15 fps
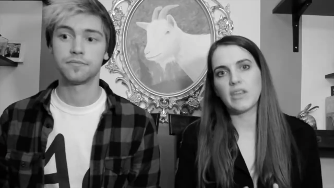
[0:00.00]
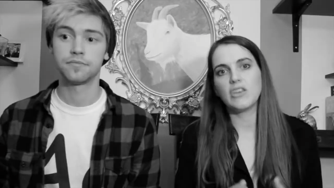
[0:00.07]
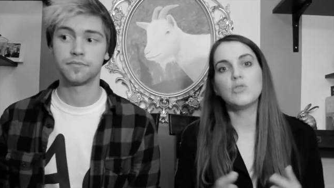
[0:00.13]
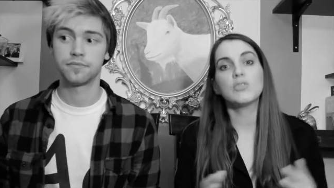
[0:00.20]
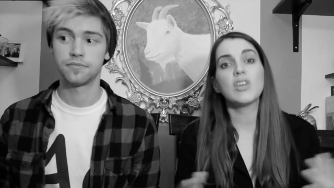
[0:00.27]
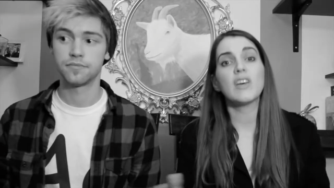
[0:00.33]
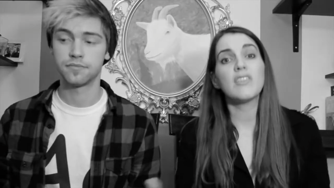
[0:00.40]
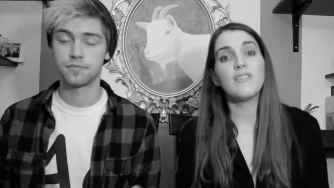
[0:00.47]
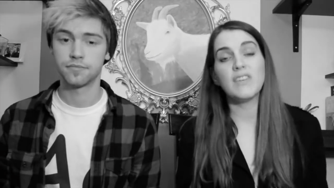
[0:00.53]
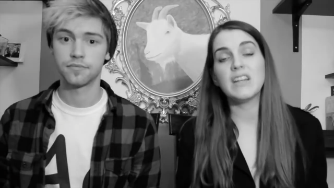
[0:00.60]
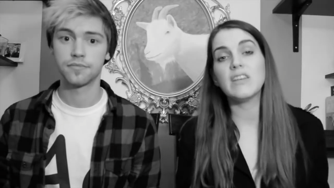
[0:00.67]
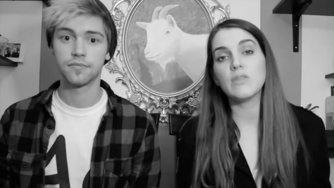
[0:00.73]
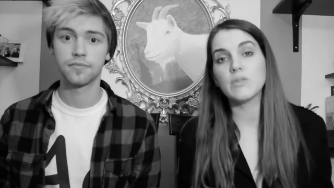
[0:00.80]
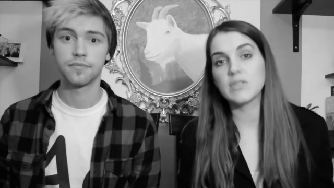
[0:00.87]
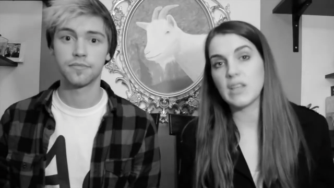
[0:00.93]
Speaker 1: You saw the
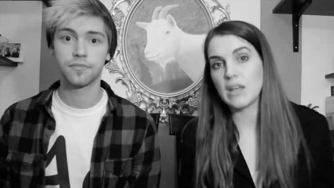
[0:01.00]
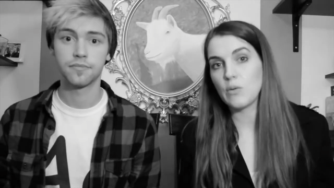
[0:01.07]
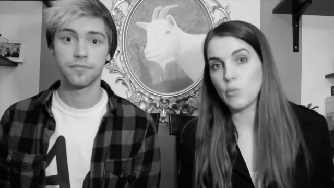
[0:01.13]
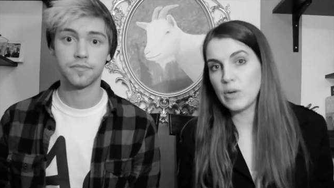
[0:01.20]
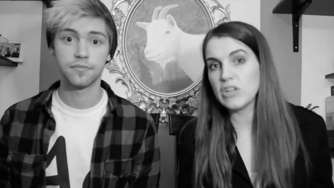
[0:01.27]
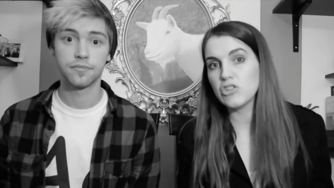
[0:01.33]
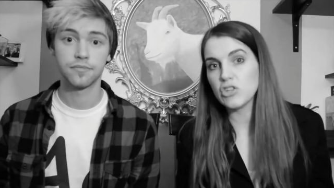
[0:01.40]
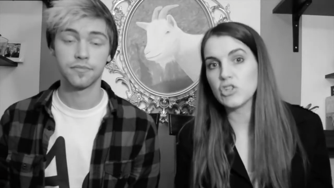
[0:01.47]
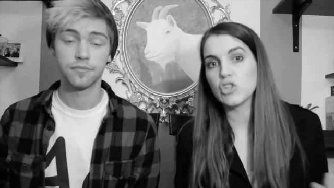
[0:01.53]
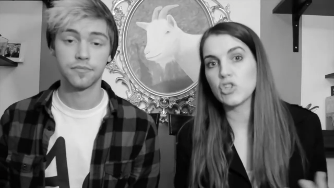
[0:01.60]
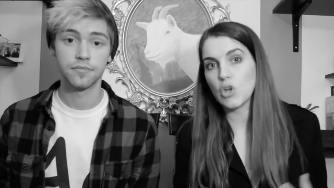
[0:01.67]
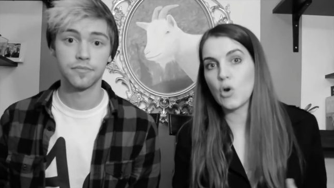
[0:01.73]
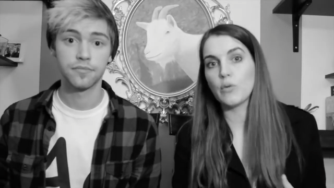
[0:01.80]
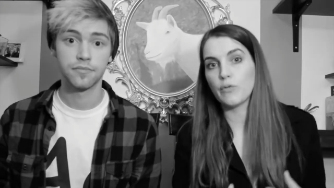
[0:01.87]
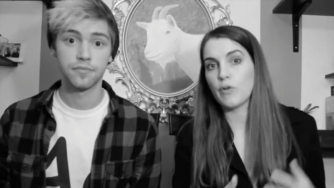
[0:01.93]
videos that we just
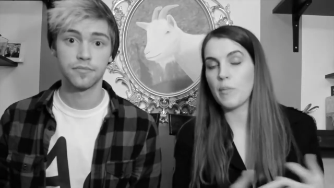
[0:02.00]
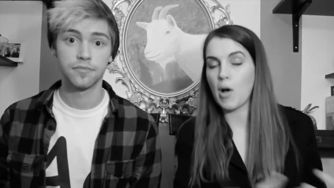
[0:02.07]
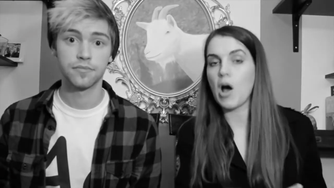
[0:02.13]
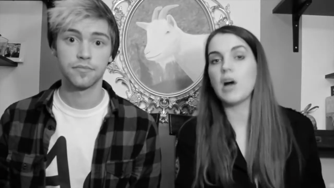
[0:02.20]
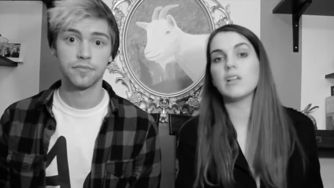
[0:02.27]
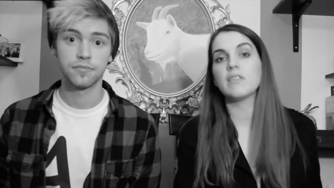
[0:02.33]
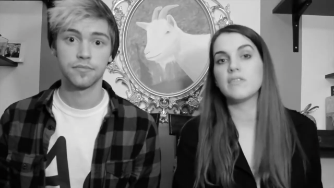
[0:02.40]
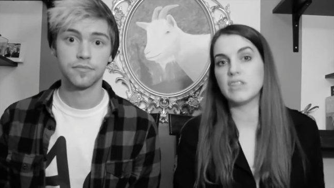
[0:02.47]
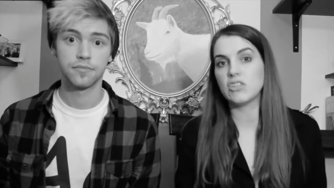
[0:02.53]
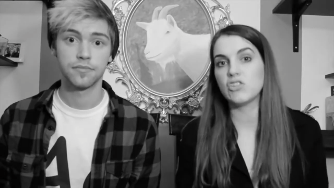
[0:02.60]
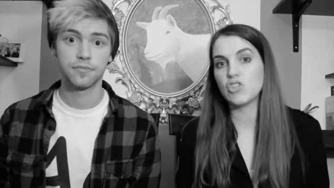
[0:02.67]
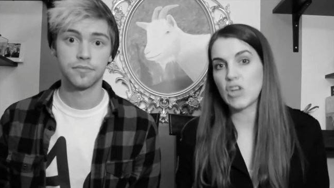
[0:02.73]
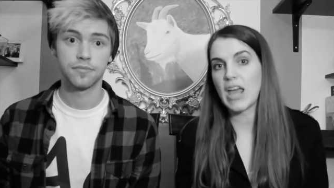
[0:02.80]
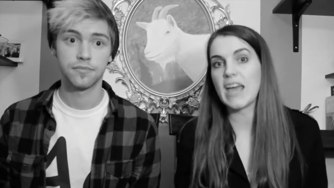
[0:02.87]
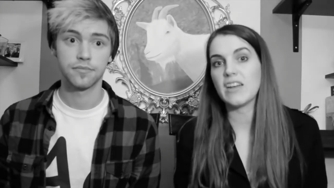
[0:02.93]
showed from all of these
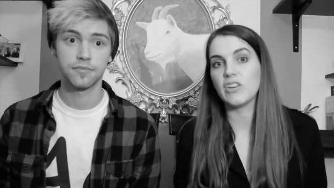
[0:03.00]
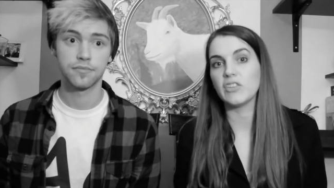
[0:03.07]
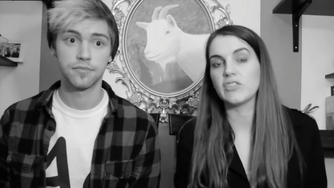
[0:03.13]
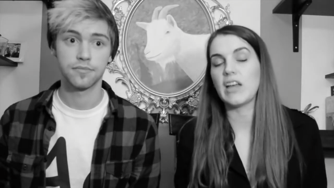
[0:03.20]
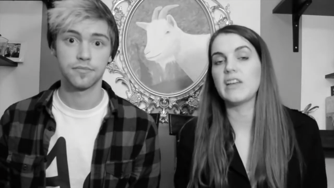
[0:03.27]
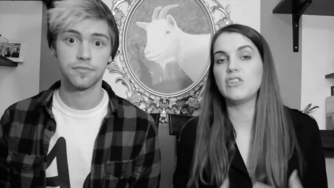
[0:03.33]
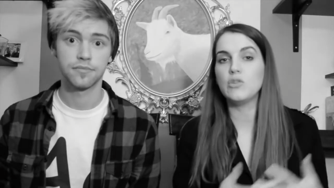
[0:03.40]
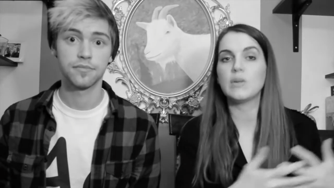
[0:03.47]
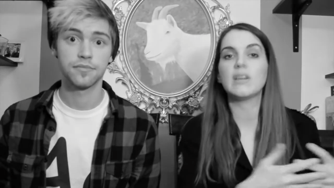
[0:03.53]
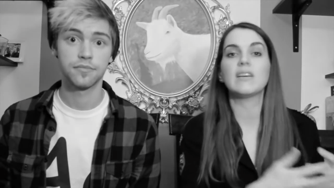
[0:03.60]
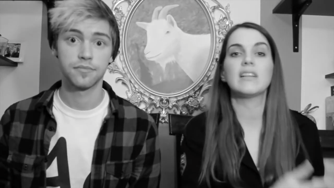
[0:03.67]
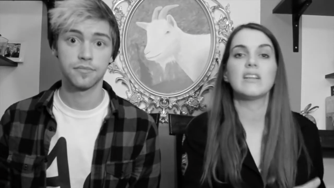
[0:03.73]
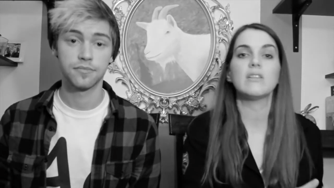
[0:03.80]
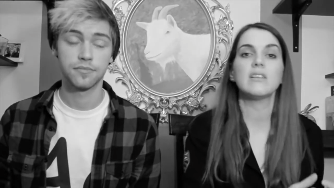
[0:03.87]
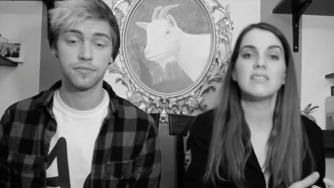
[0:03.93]
channels, and you can
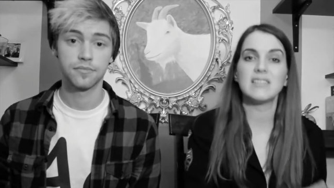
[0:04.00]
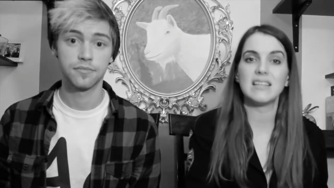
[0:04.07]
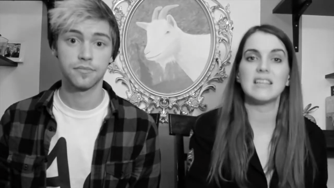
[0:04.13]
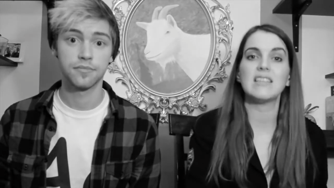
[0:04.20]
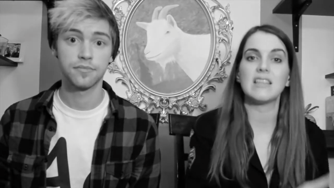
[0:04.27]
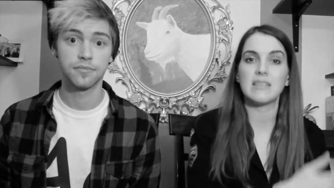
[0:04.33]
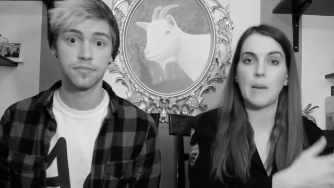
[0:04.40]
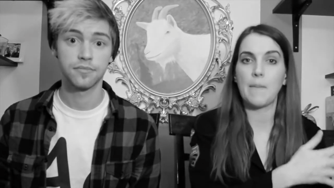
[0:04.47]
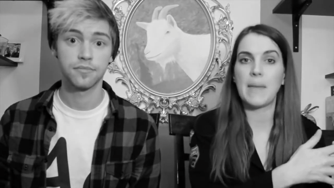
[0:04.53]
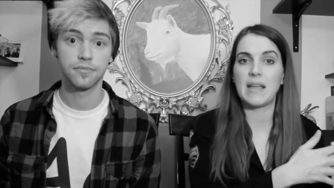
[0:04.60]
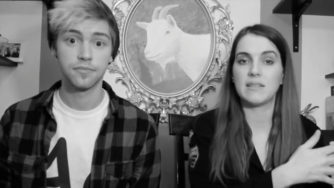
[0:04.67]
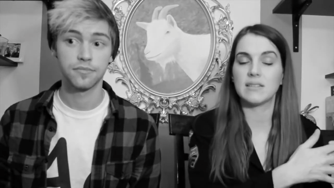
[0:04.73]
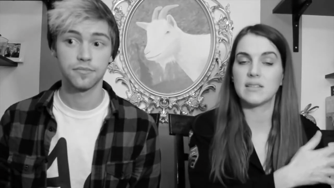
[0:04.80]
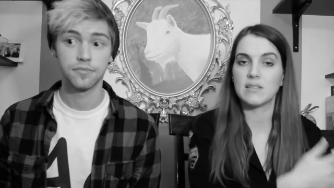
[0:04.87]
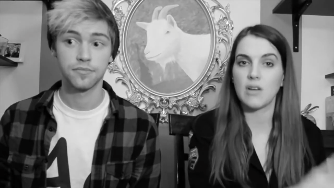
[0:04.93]
clearly see that the
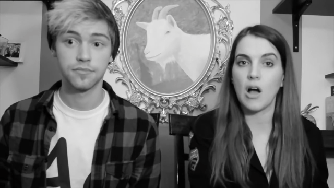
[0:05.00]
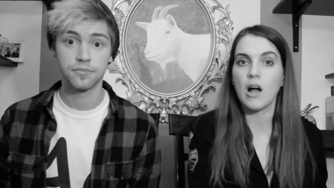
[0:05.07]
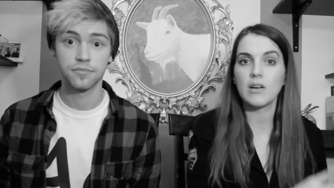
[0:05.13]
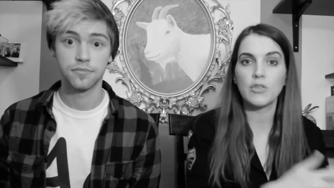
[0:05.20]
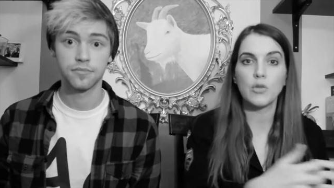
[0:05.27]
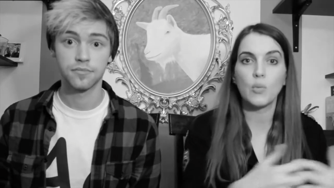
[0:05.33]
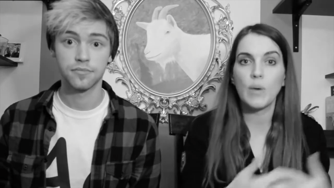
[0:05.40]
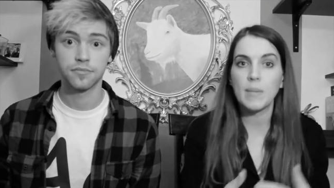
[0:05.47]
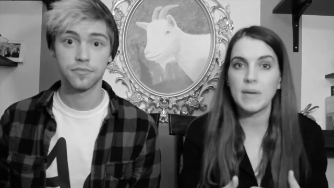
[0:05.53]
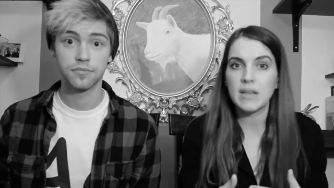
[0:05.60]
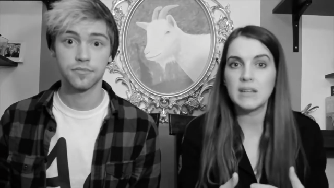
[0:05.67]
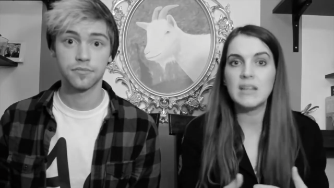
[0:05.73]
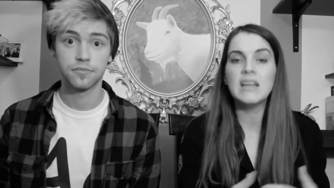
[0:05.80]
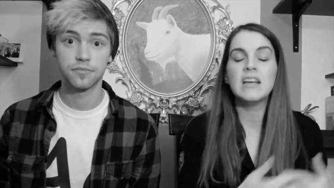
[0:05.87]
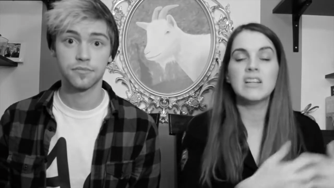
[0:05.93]
men stalk the
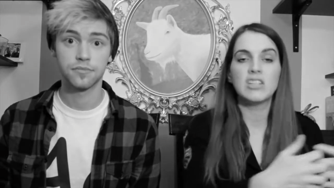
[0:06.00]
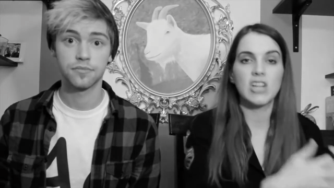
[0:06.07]
women,